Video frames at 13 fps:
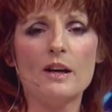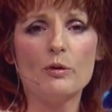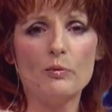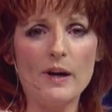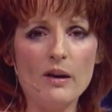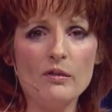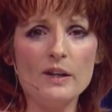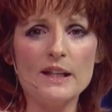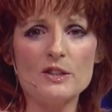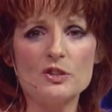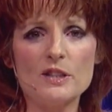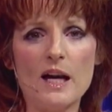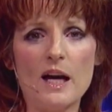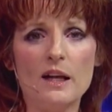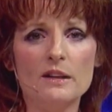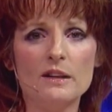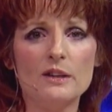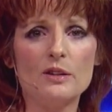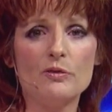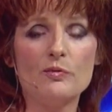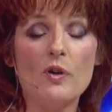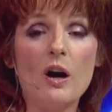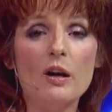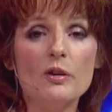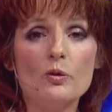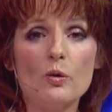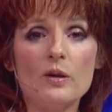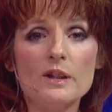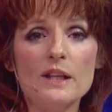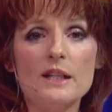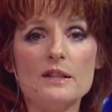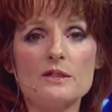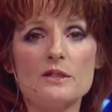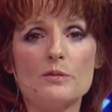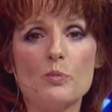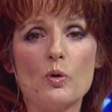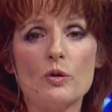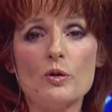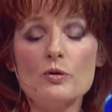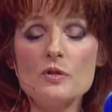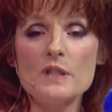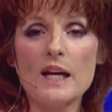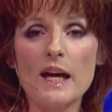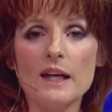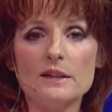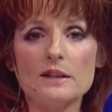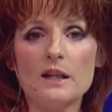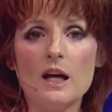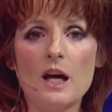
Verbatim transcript: around Lake Chad in the far northeast of Borno State,